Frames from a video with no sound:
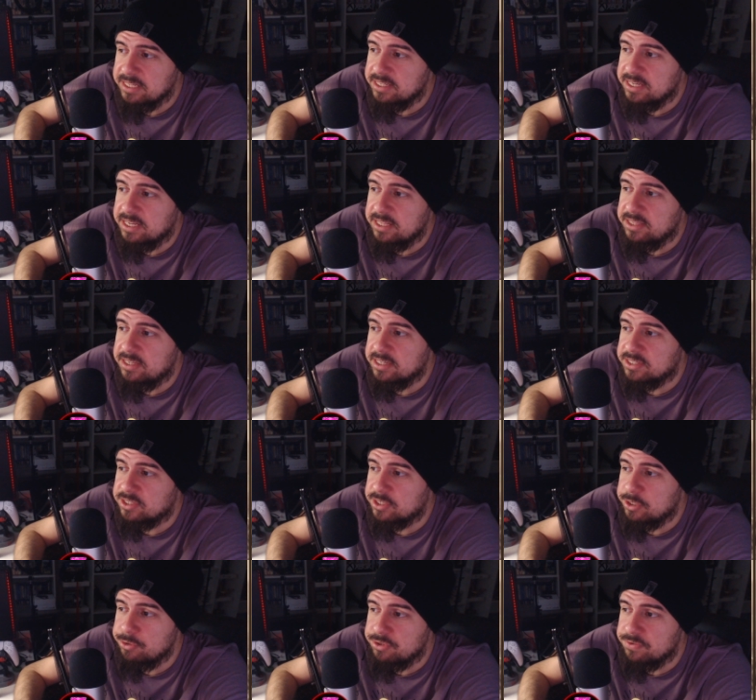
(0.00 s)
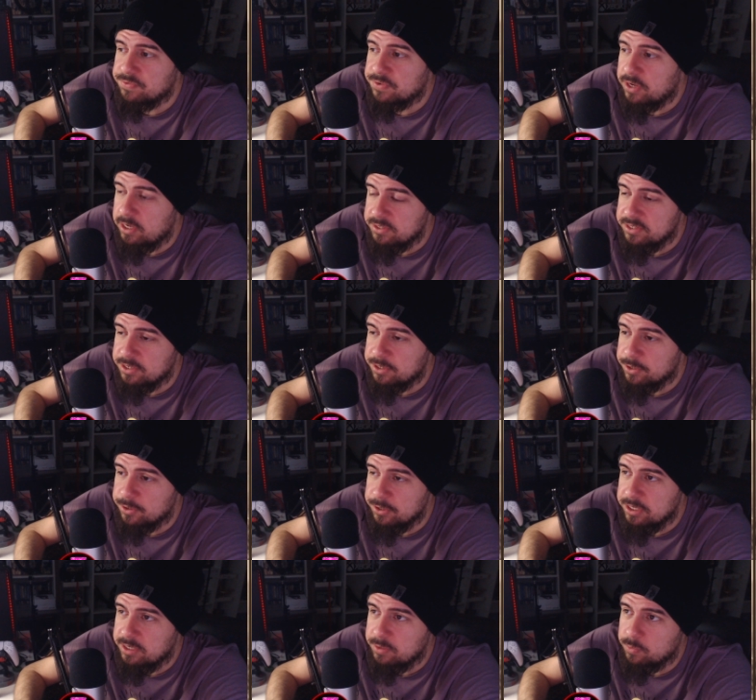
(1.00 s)
to get the exclusive content
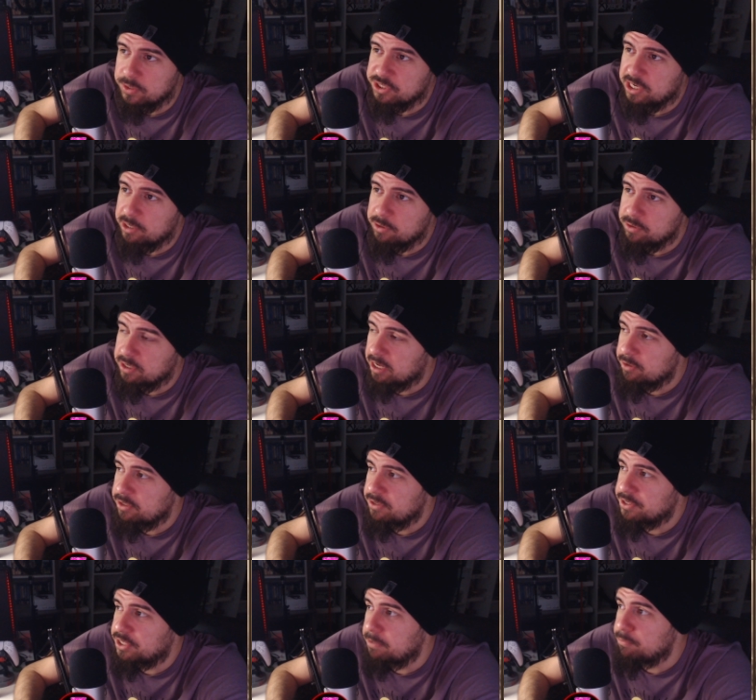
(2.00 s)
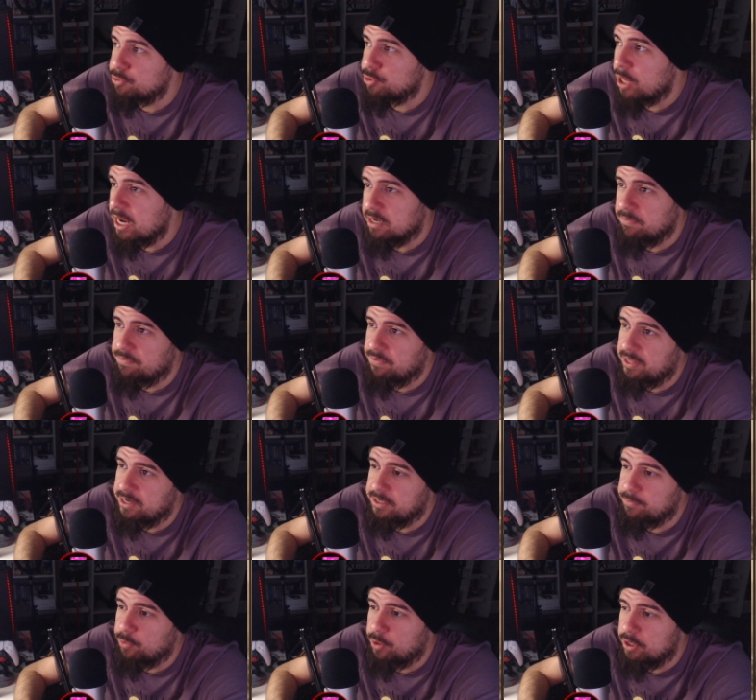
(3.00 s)
early, which I don't I don't even keep track of that
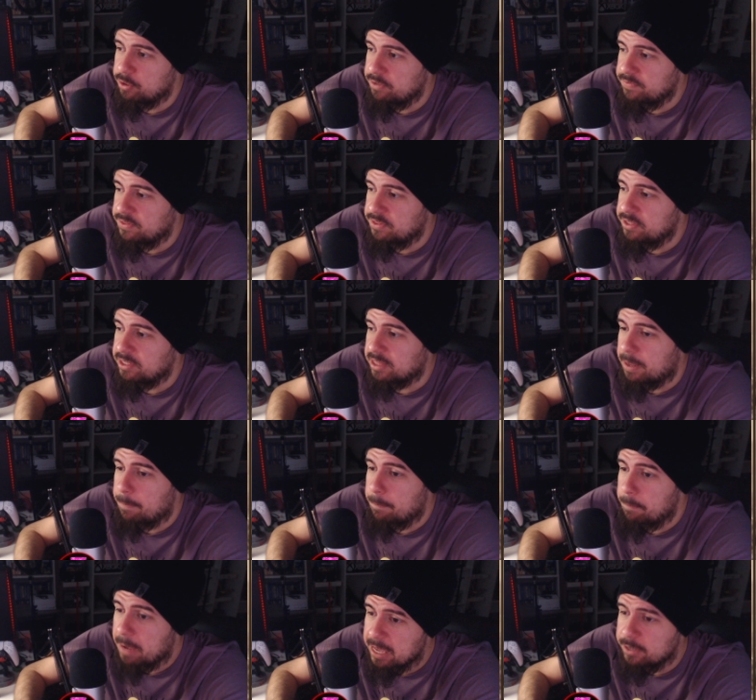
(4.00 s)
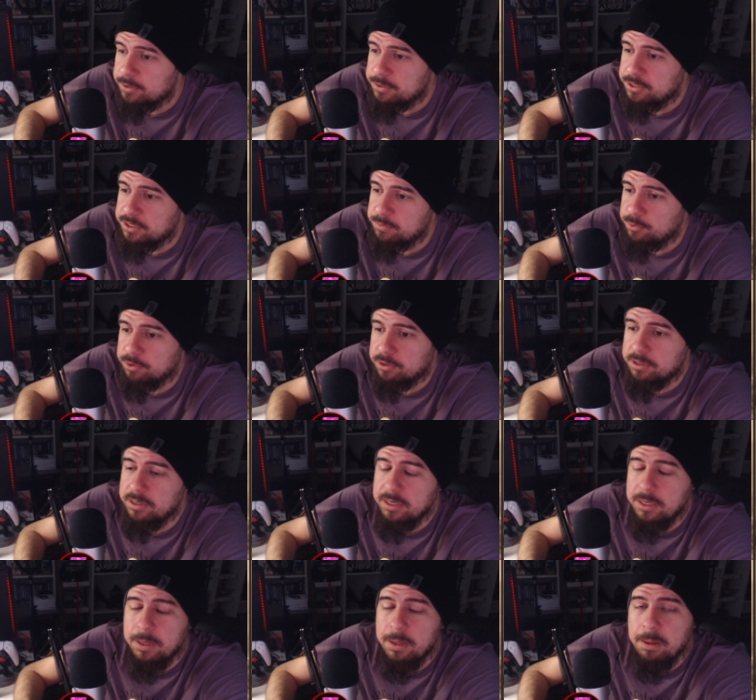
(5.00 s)
anymore. I don't even think that matters anymore.
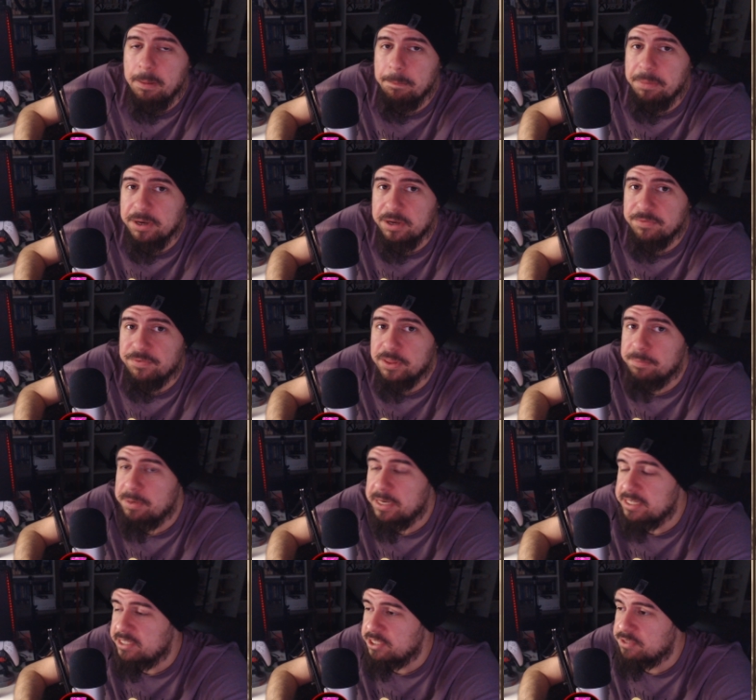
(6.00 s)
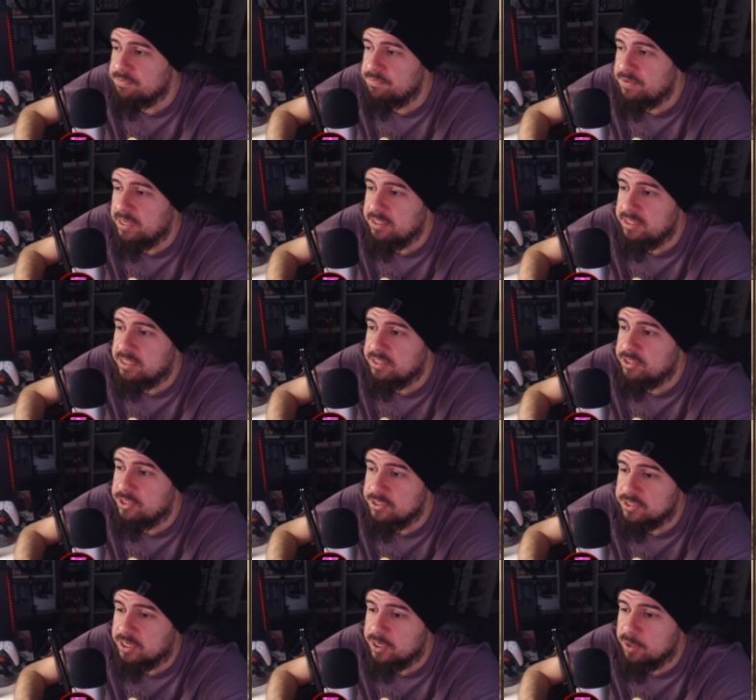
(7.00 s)
But for the PlayStation fan that
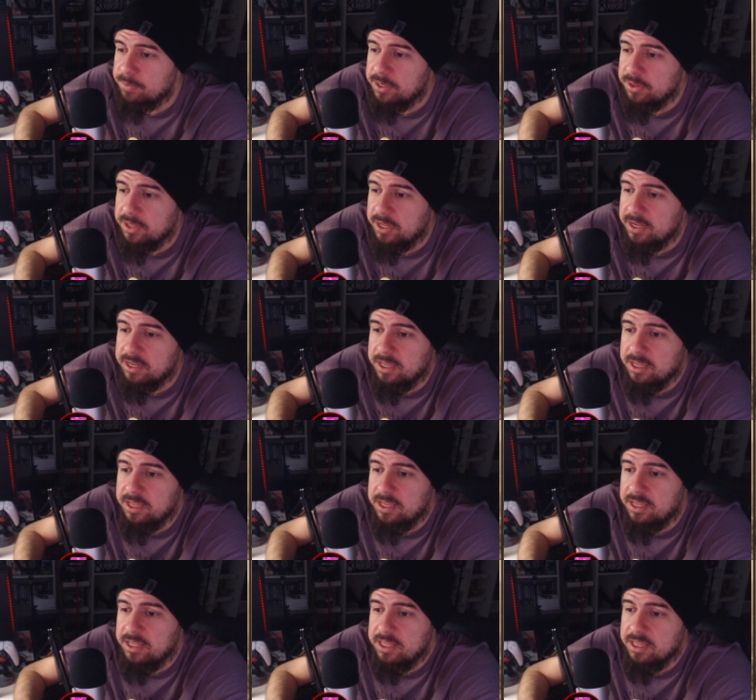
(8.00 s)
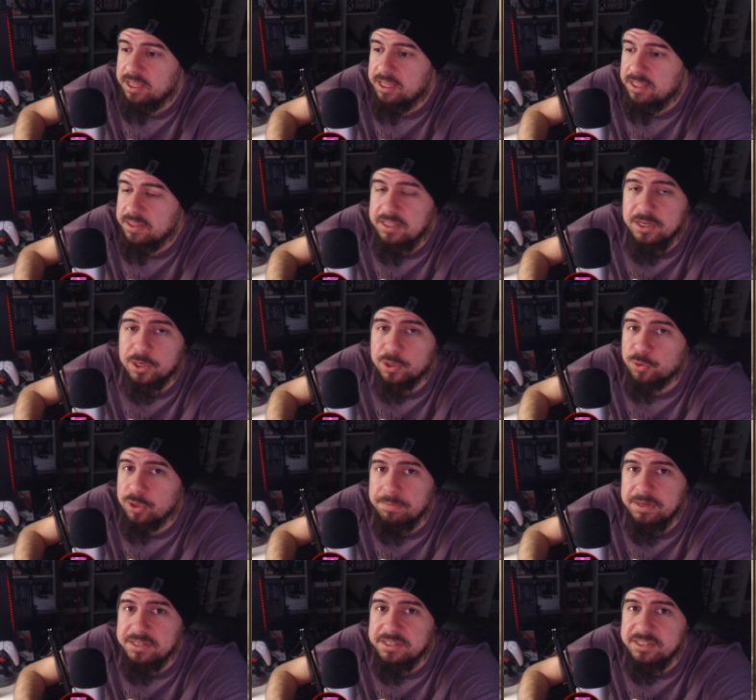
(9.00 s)
does care about that, the
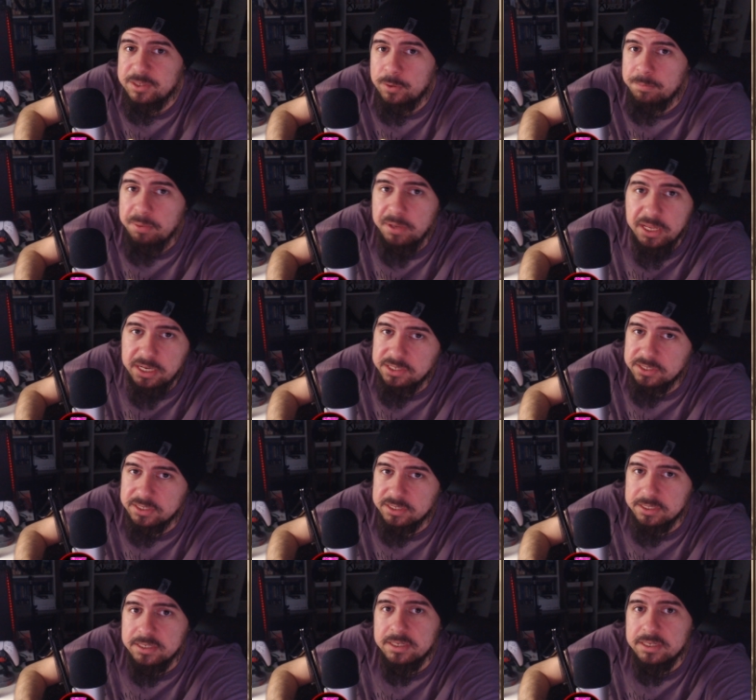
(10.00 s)
agreement is still in place.